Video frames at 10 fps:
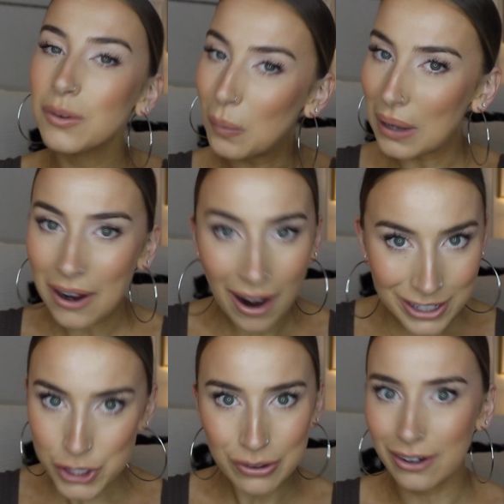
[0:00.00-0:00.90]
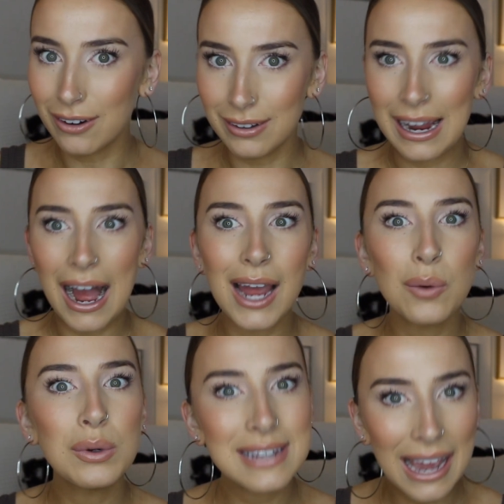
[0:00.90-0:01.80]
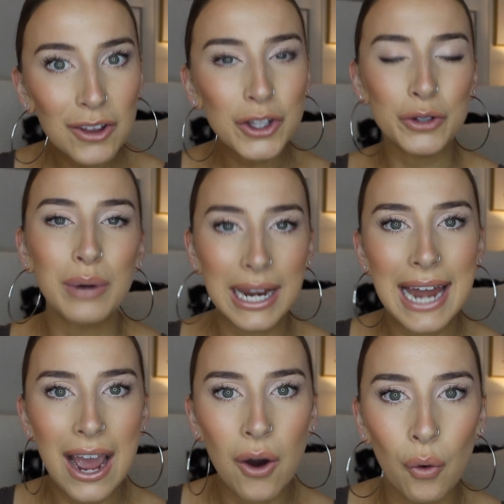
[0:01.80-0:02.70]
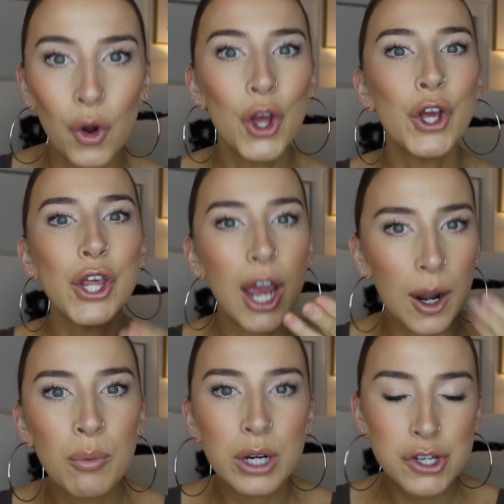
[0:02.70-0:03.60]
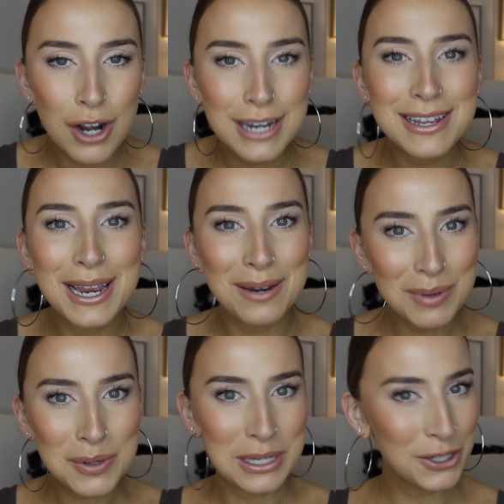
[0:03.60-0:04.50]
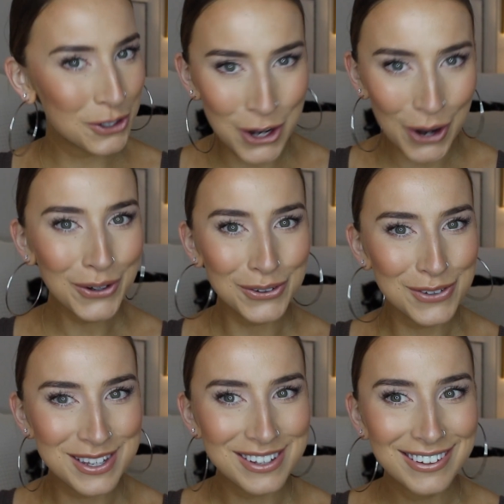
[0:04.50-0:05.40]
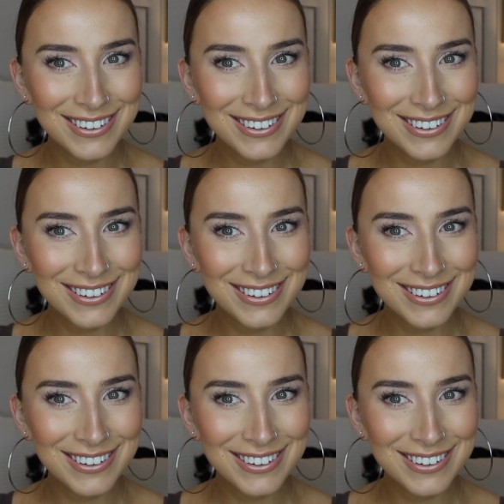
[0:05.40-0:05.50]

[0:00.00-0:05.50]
Well, I got you, girl. Like I will tell you right now, you gotta moisturize in between your toes.